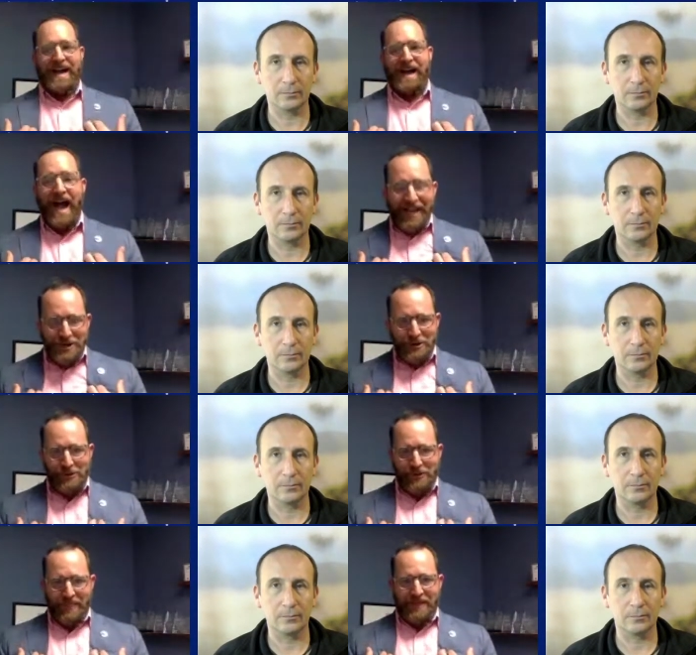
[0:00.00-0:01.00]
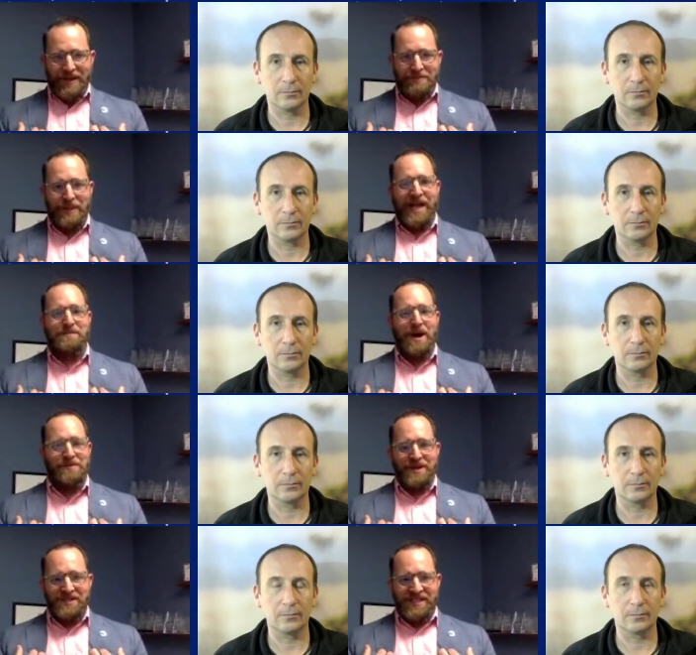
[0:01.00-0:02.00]
Speaker 1: uh, I know the black
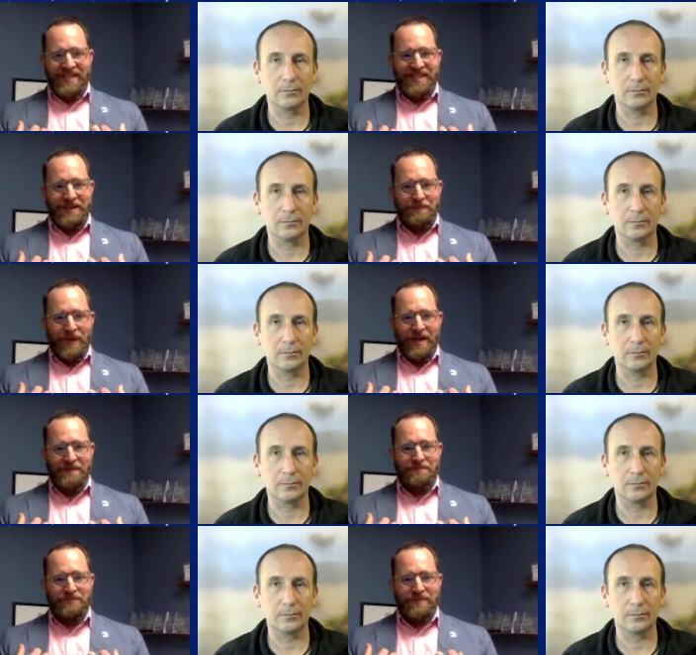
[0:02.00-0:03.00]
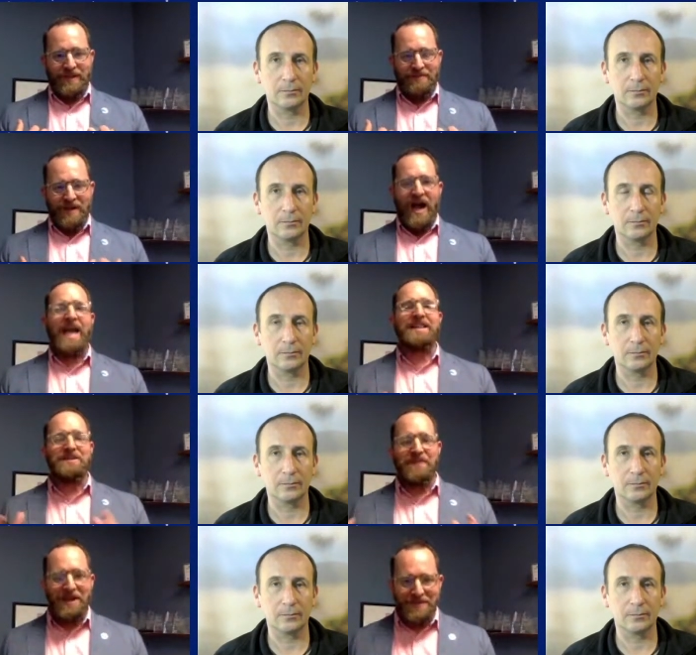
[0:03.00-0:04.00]
mamba is a um,
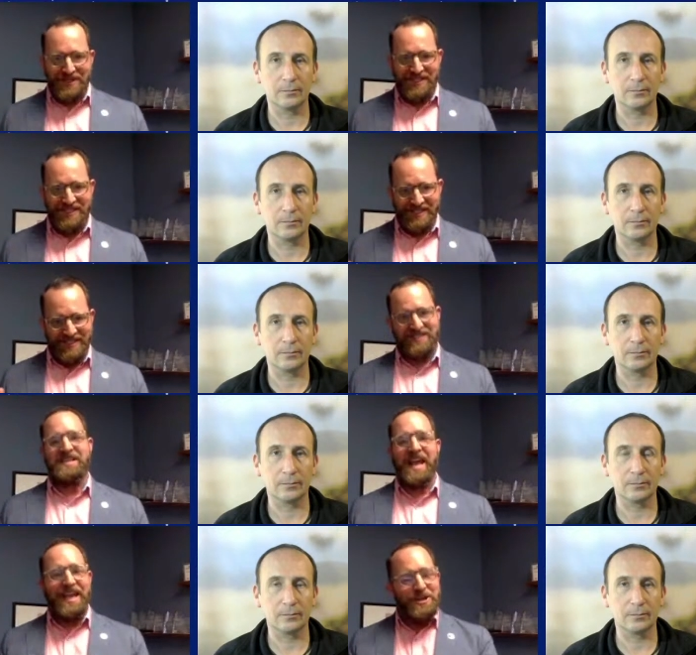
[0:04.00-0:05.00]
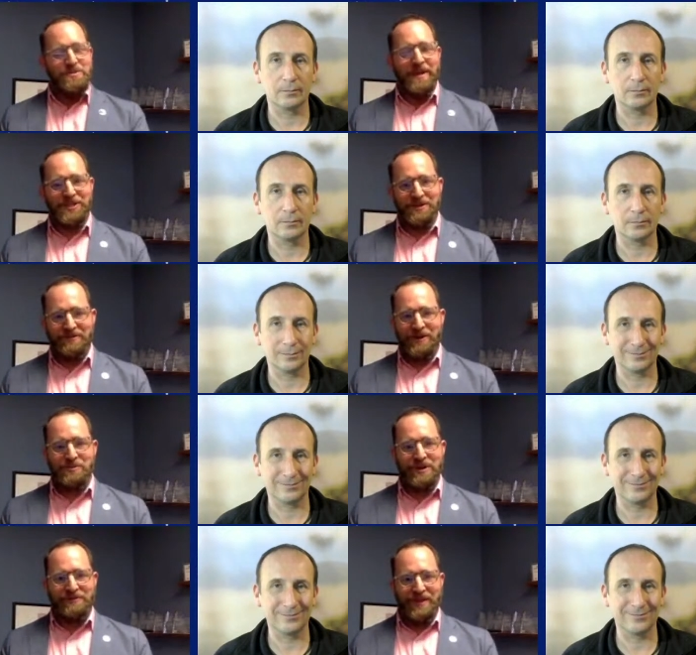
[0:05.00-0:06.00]
highly venomous snake, and you mentioned
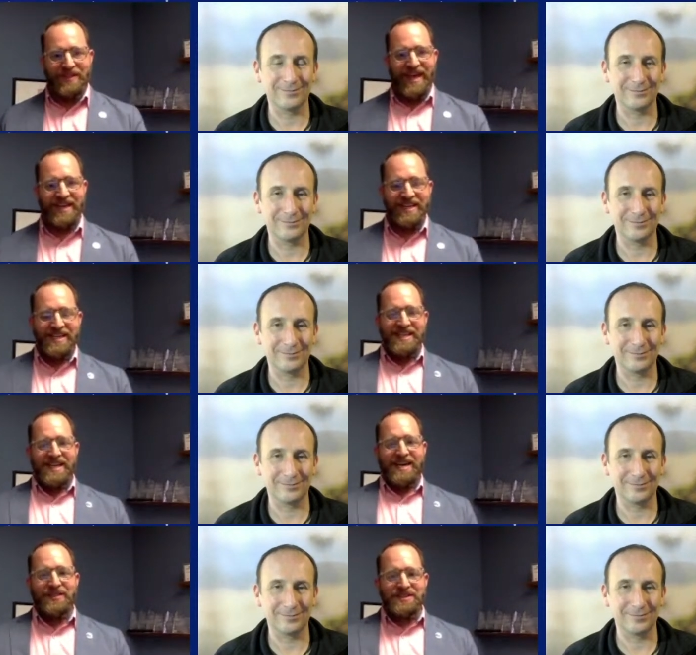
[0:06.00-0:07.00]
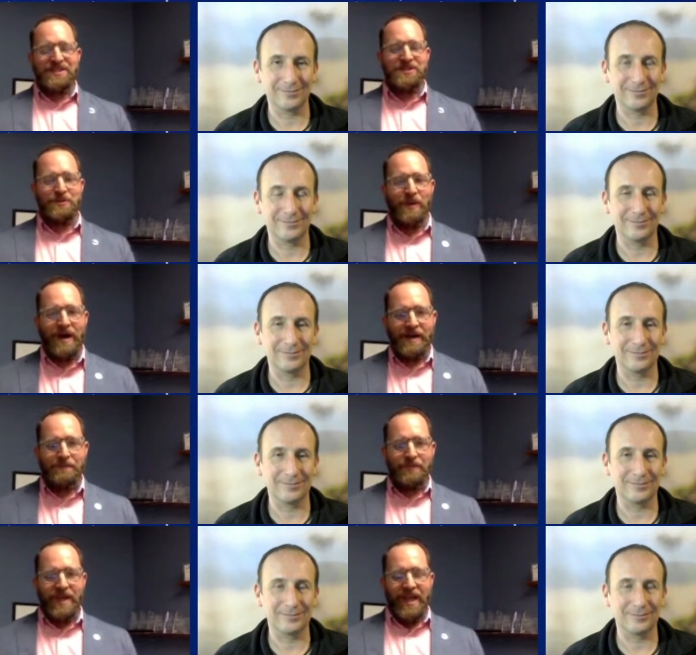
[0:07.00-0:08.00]
very briefly that uh, this is a
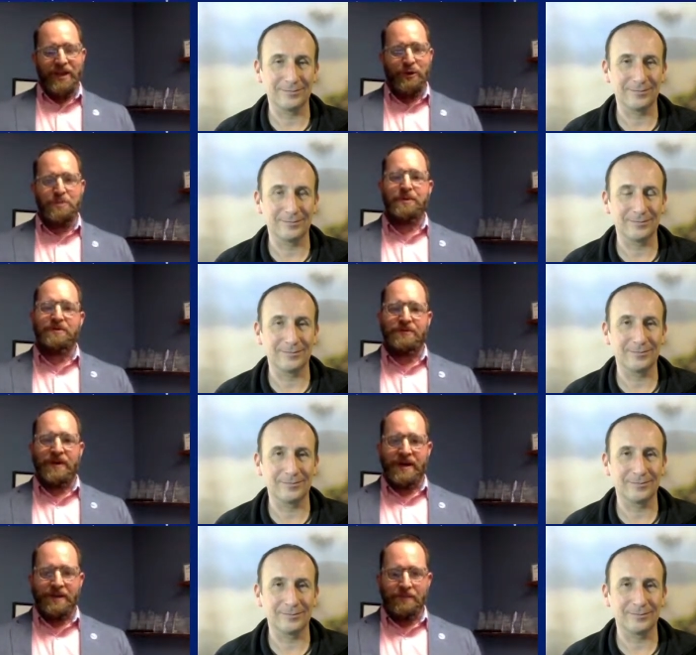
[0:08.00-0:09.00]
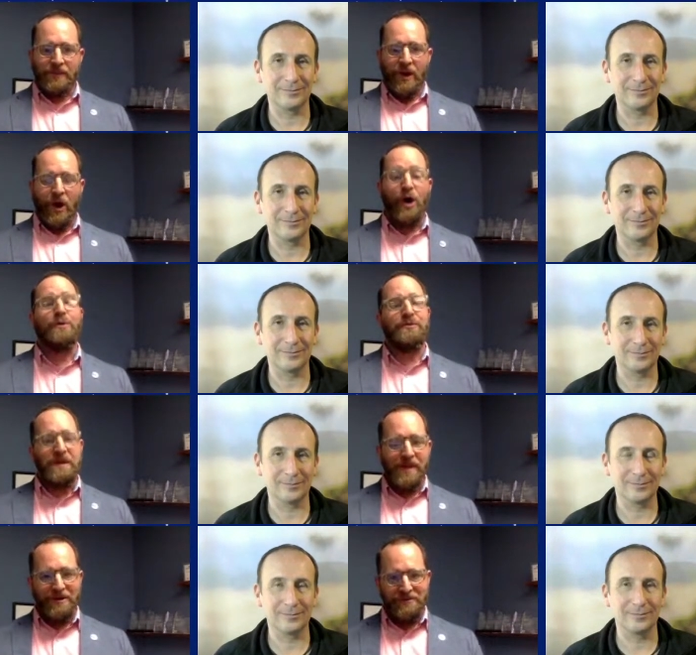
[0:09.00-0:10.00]
um, a group of uh, all
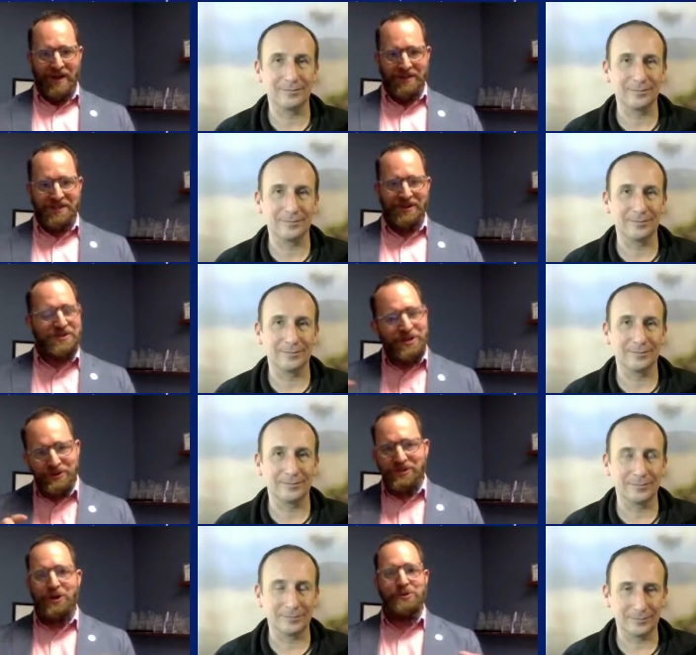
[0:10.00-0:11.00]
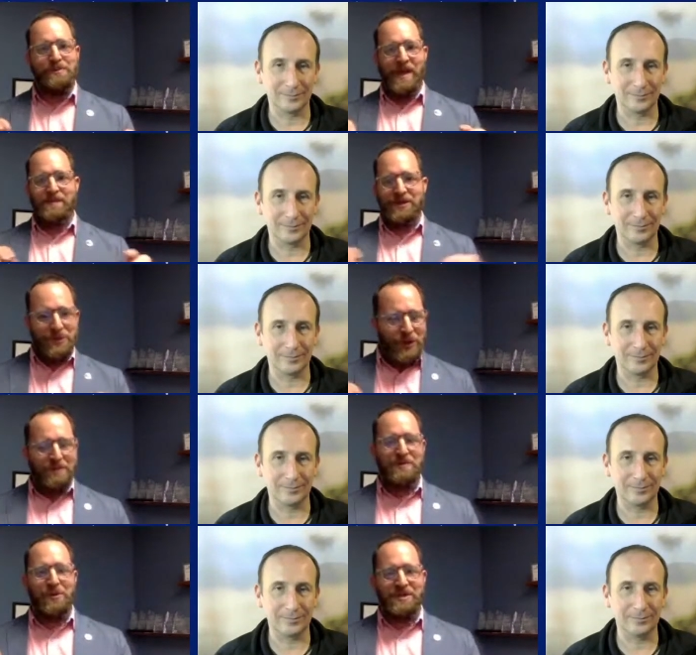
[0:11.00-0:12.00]
female volunteers. Can you just go maybe into a
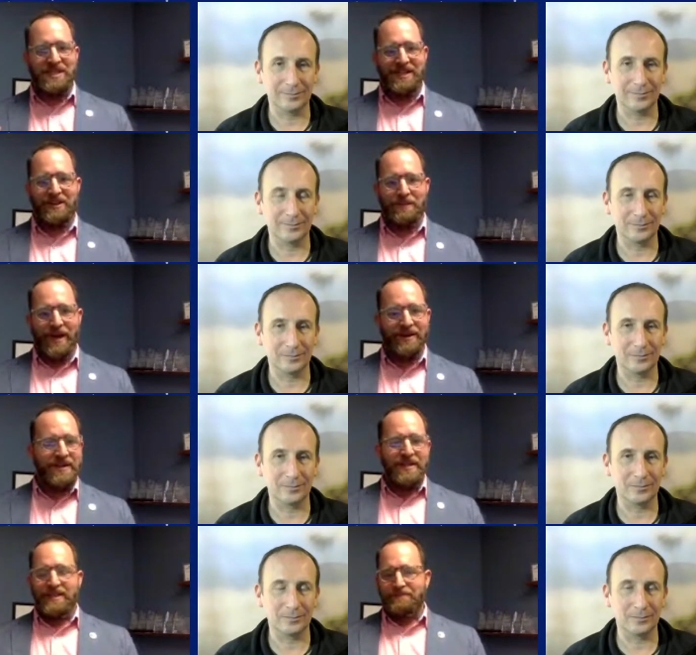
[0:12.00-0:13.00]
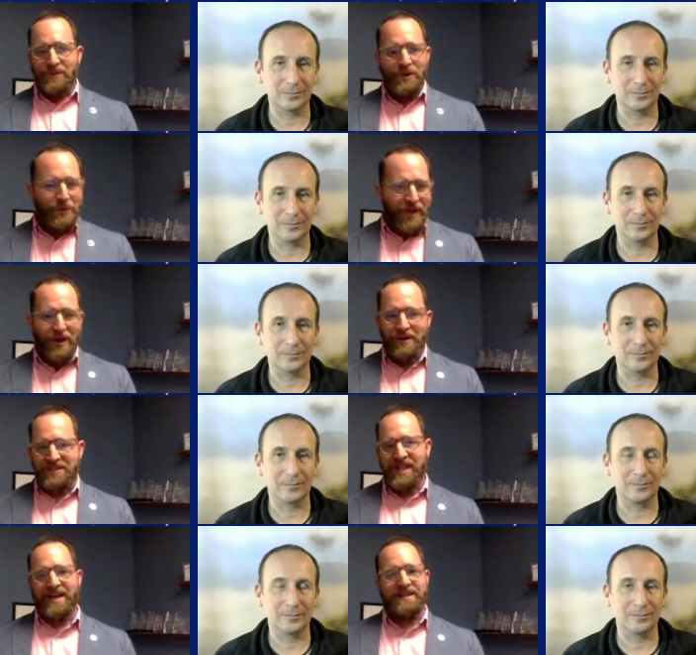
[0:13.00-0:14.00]
little bit more detail about who they are
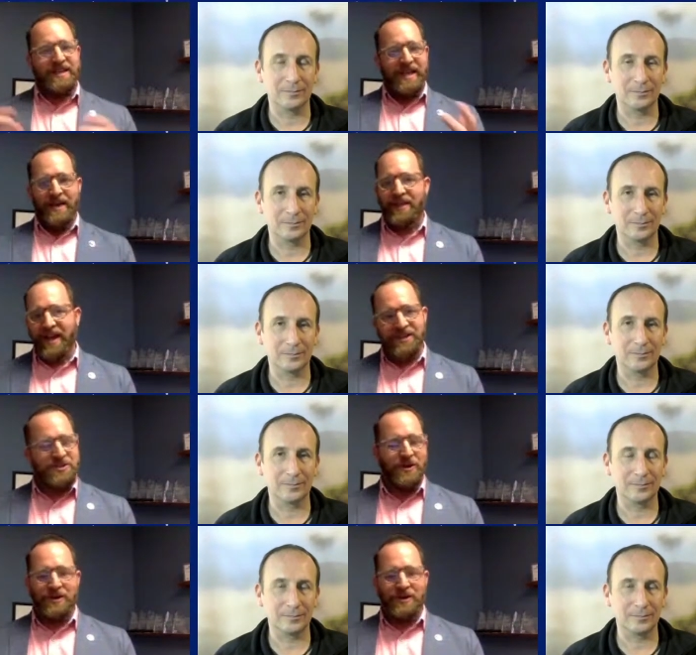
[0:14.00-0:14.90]
exactly, how they got